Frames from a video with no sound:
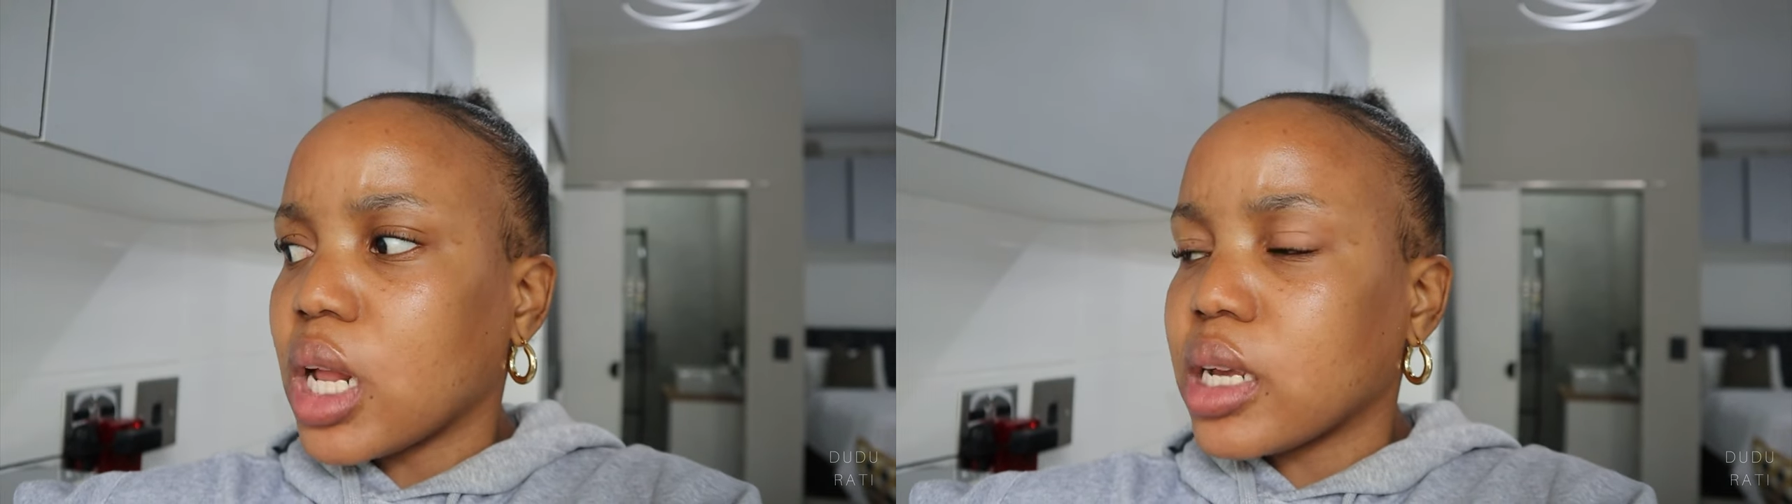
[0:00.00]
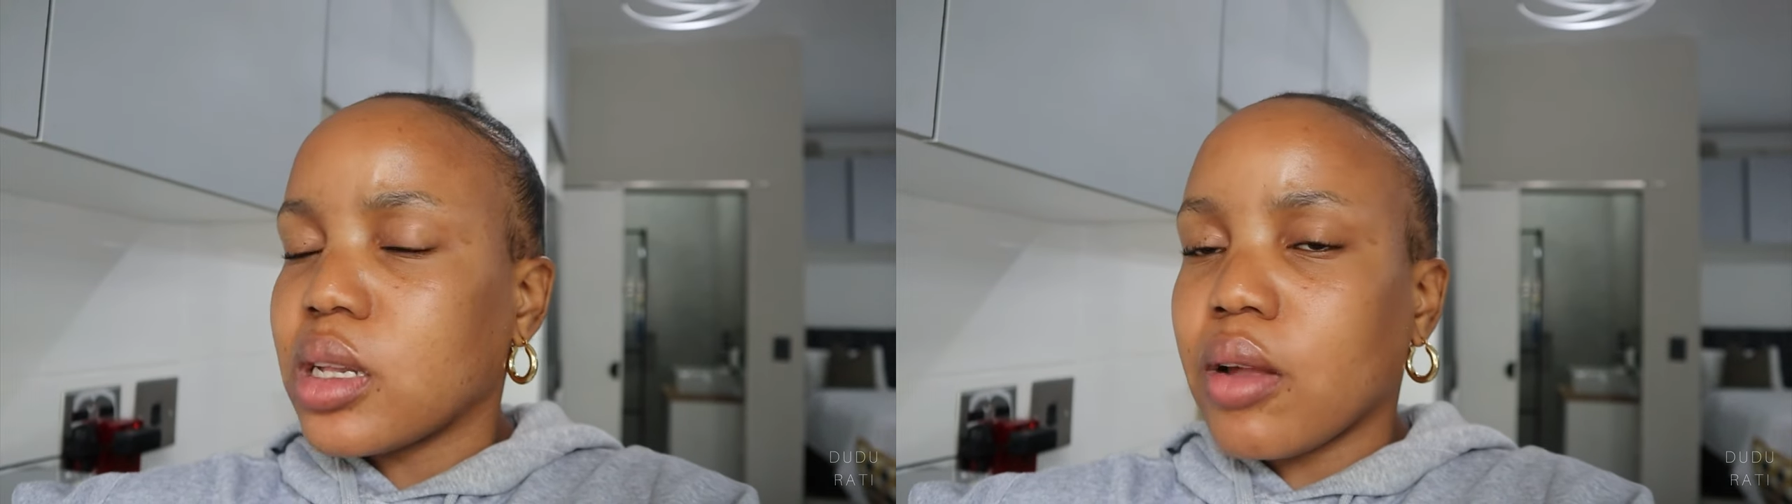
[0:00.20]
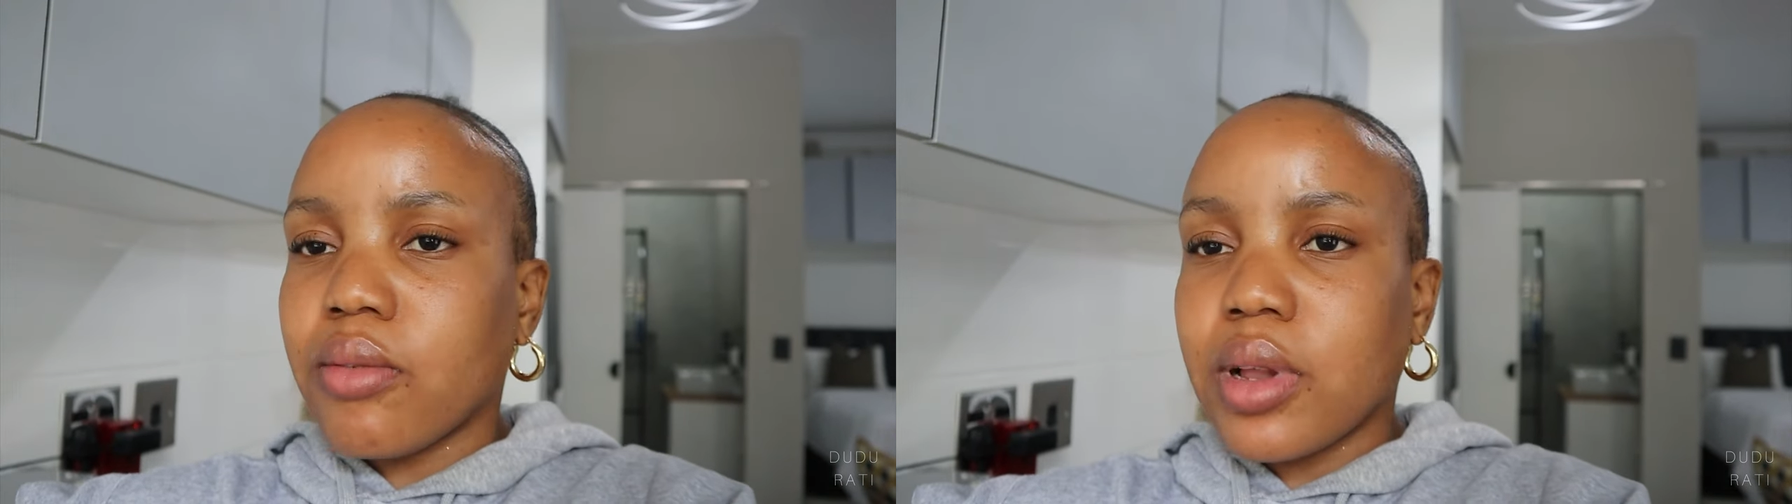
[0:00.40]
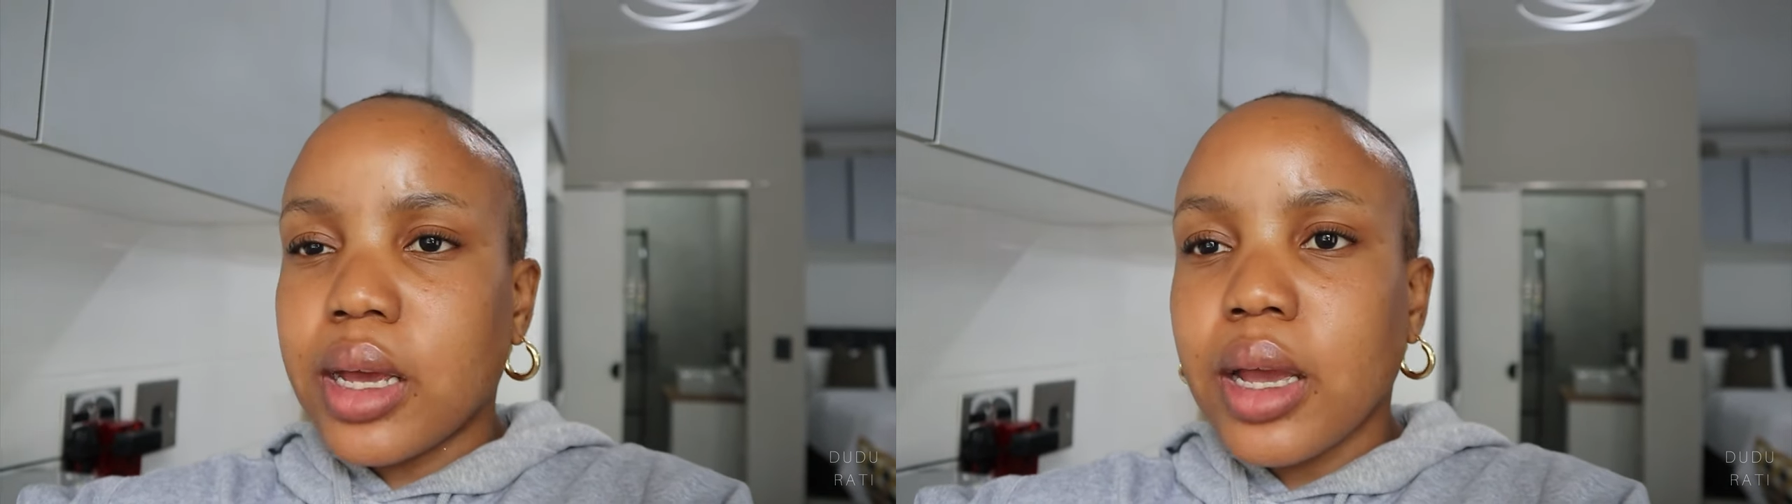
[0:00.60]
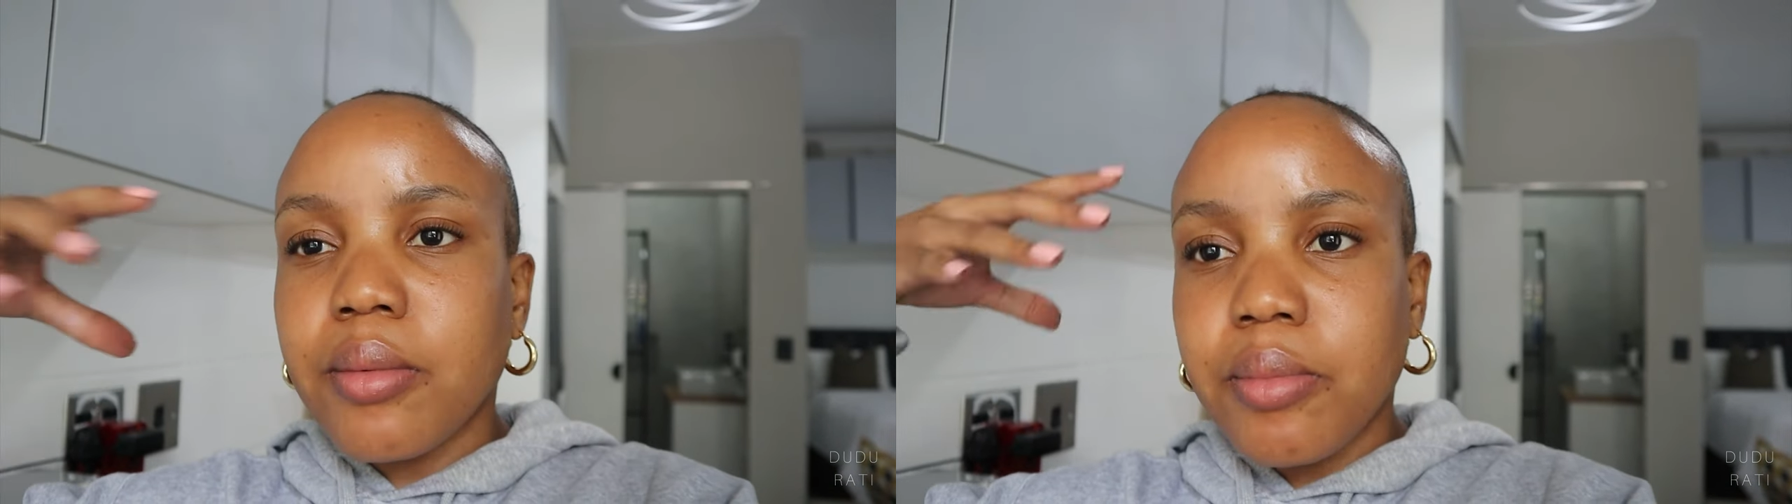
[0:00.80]
like something
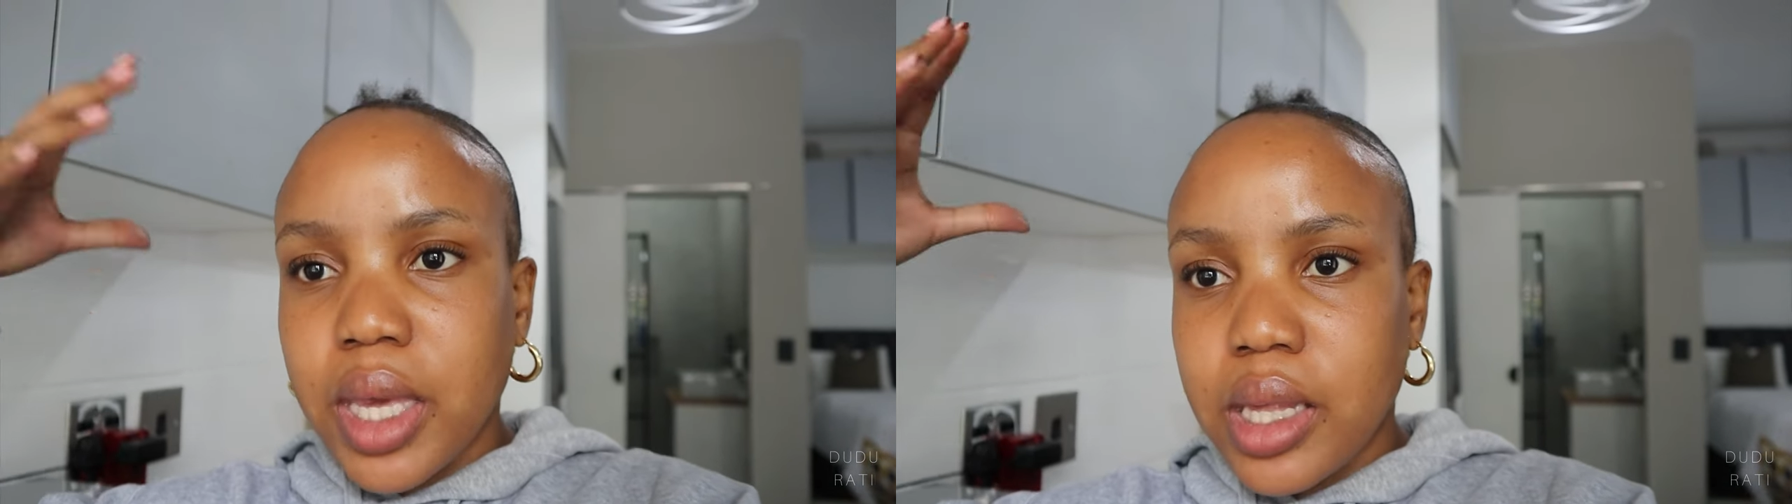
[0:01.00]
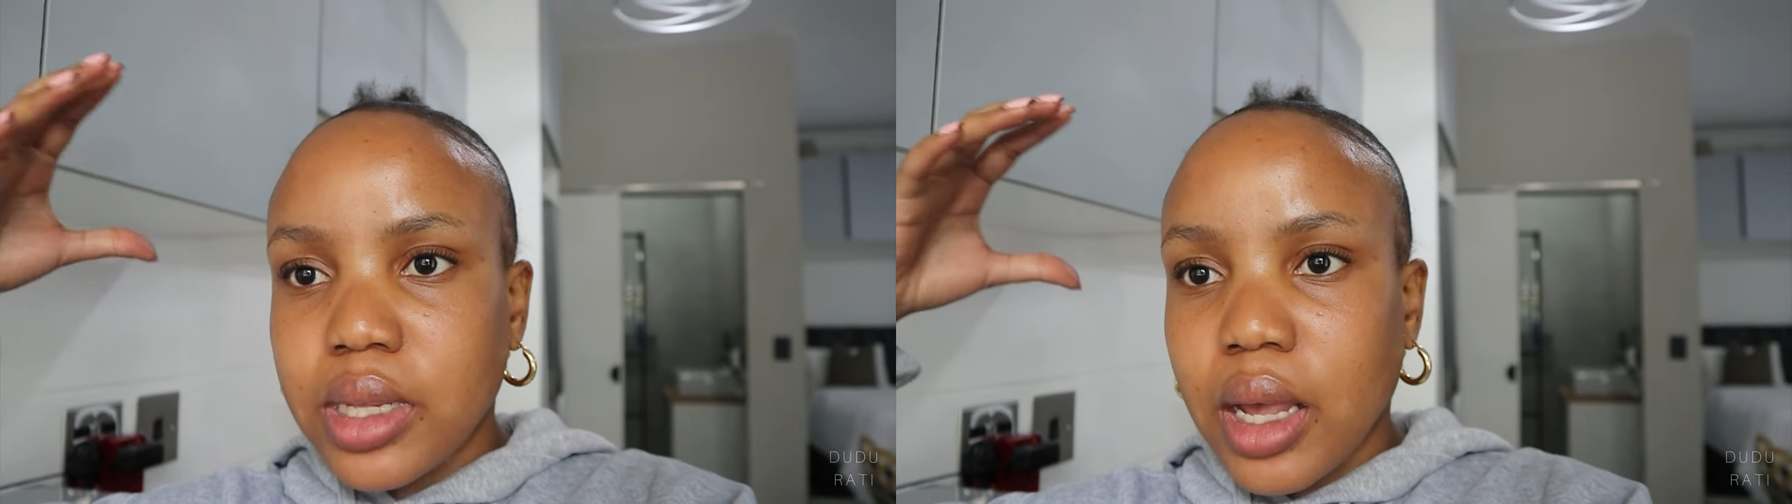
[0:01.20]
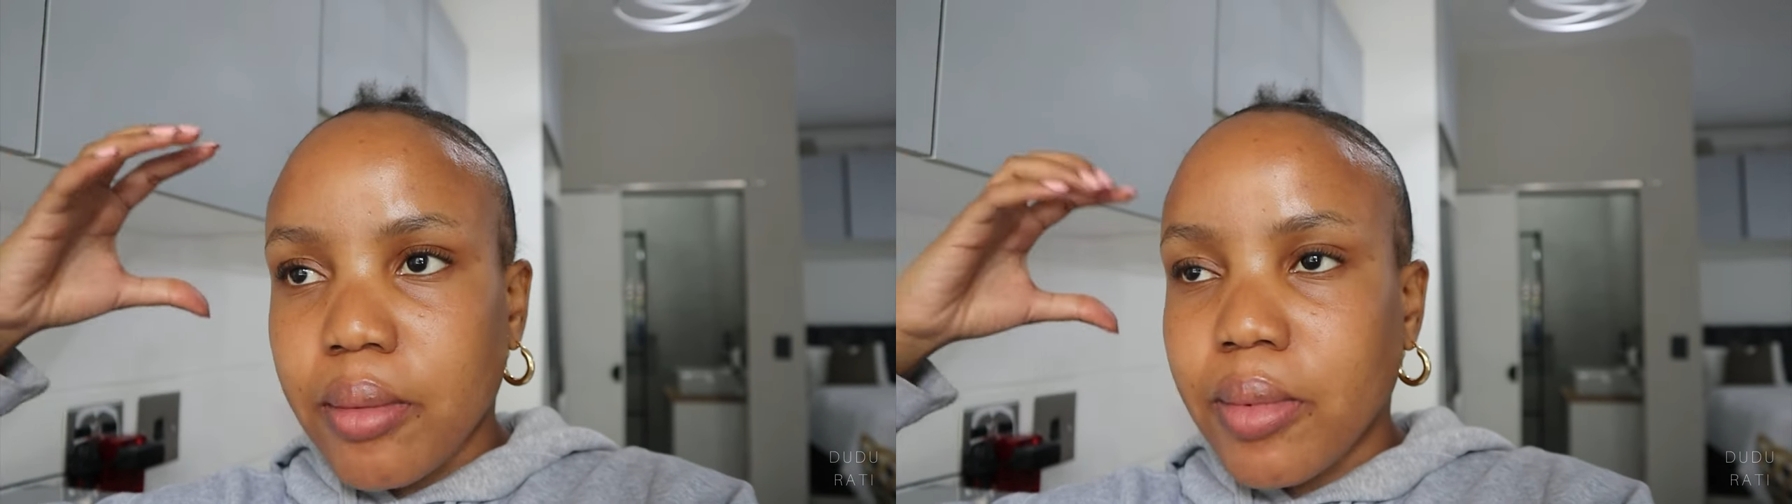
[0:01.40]
like a pizza,